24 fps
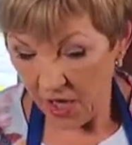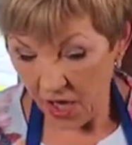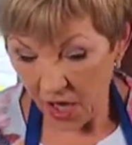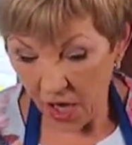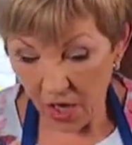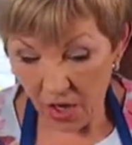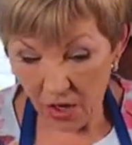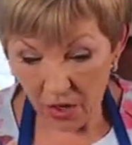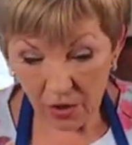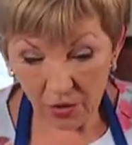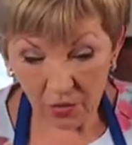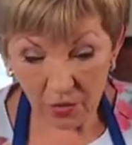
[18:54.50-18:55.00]

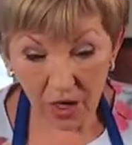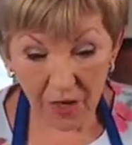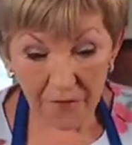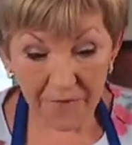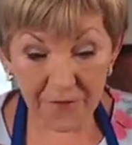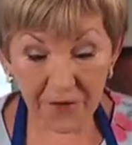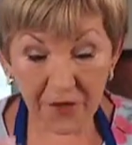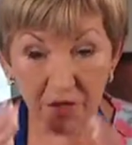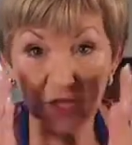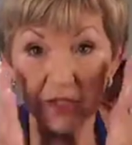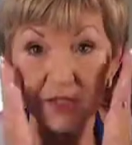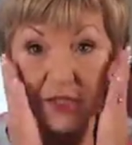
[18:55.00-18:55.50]
Oh, I
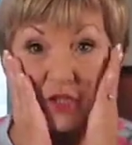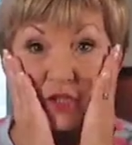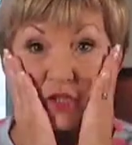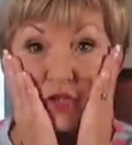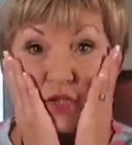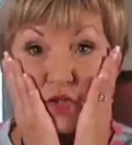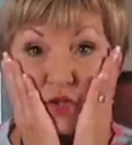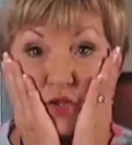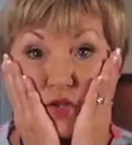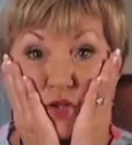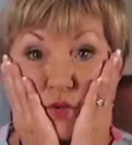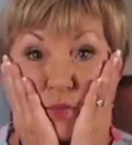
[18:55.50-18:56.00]
forgot to
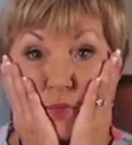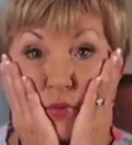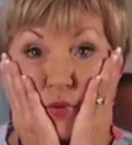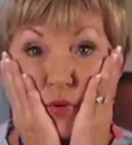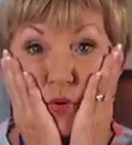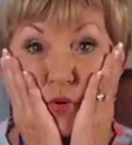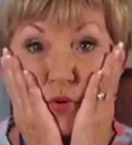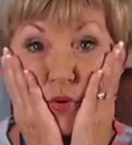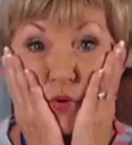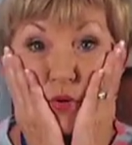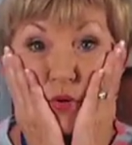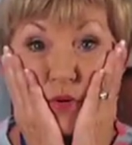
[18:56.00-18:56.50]
do the
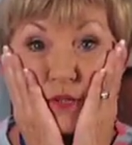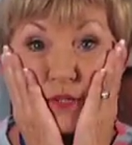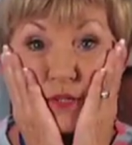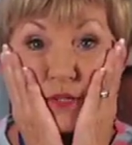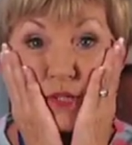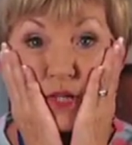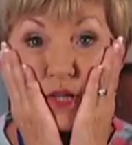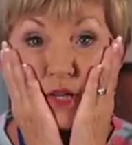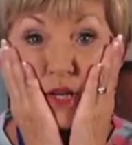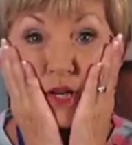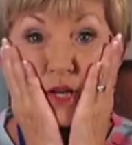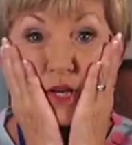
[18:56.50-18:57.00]
port.
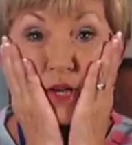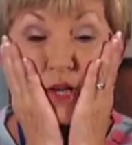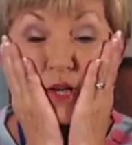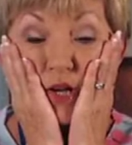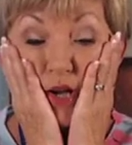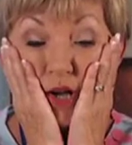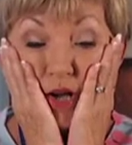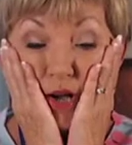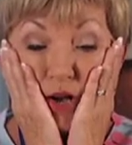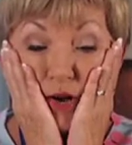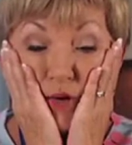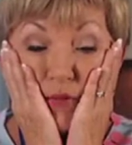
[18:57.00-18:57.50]

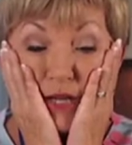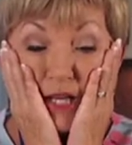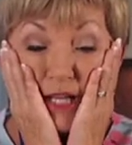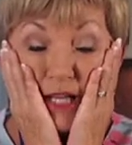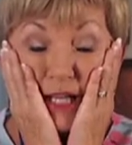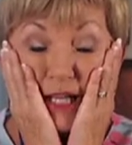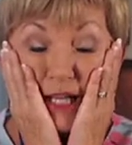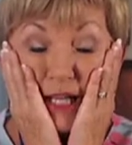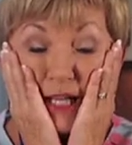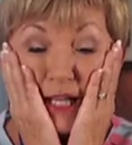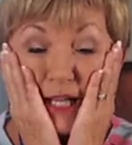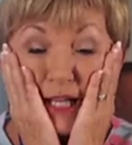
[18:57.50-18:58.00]
Oh,
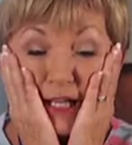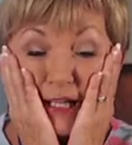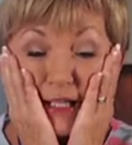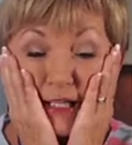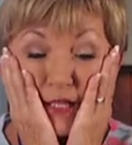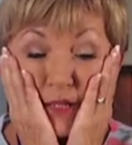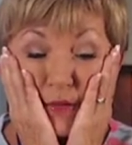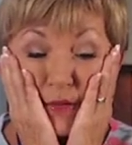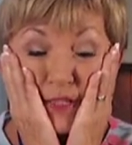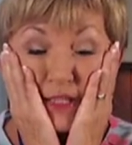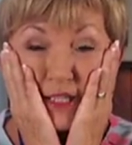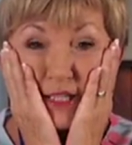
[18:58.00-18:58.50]
Annette,
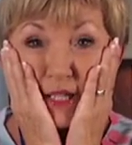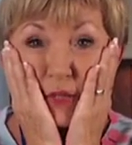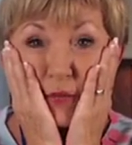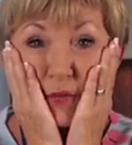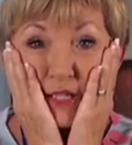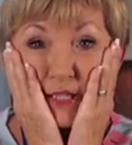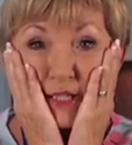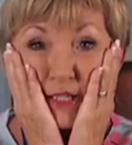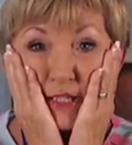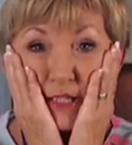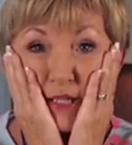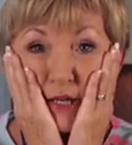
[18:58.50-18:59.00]
I was so
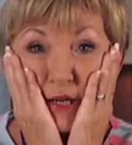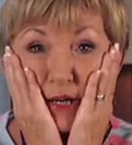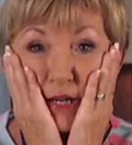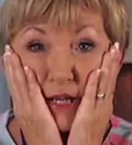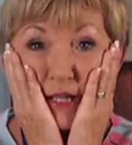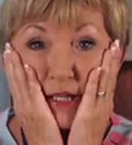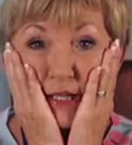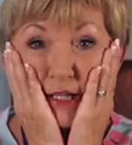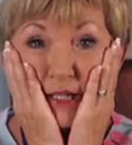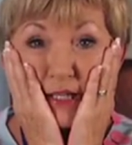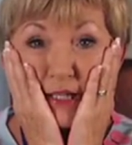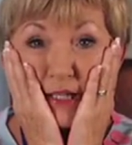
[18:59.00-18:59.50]

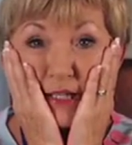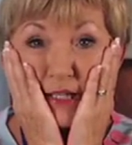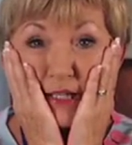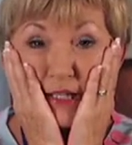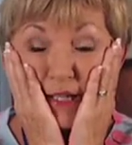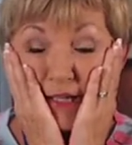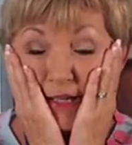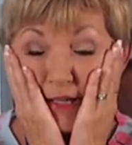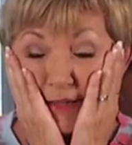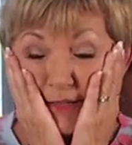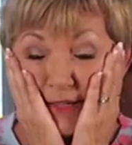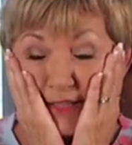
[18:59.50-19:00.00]
excited.
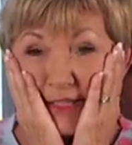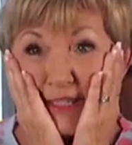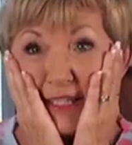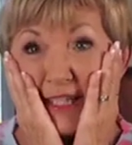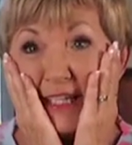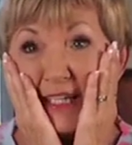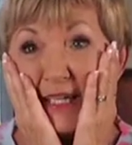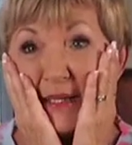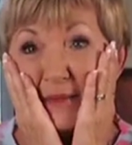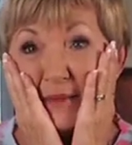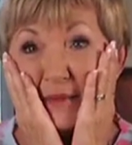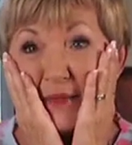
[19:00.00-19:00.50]
Oh,
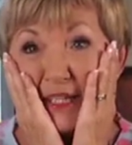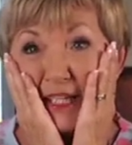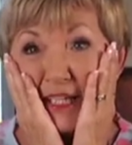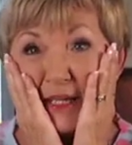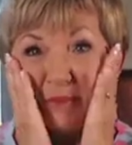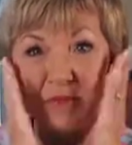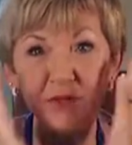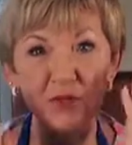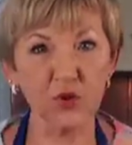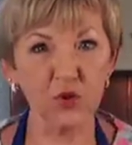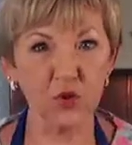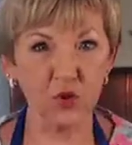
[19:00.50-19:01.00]
silly me.
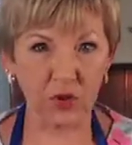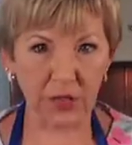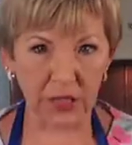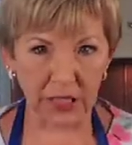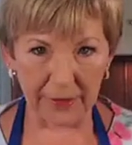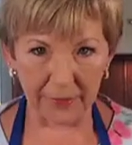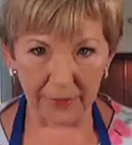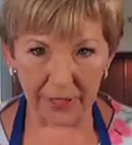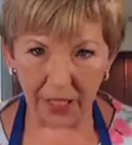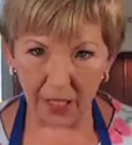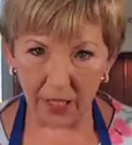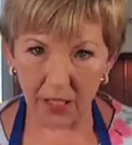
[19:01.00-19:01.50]
Bill's looking
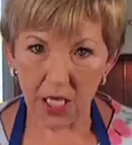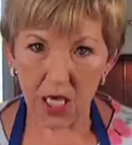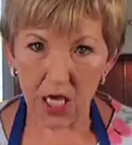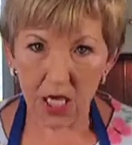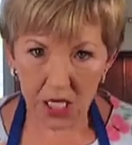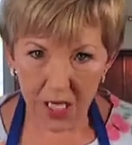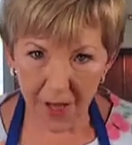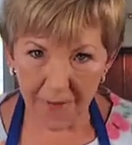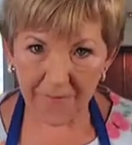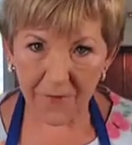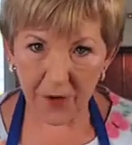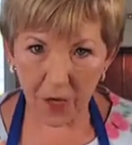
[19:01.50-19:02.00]
at me going,
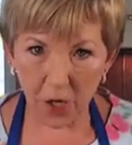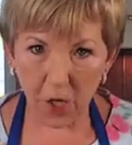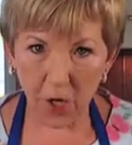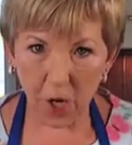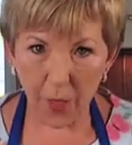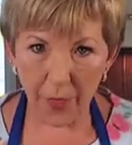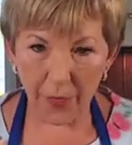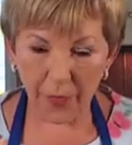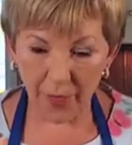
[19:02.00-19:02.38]
you forgot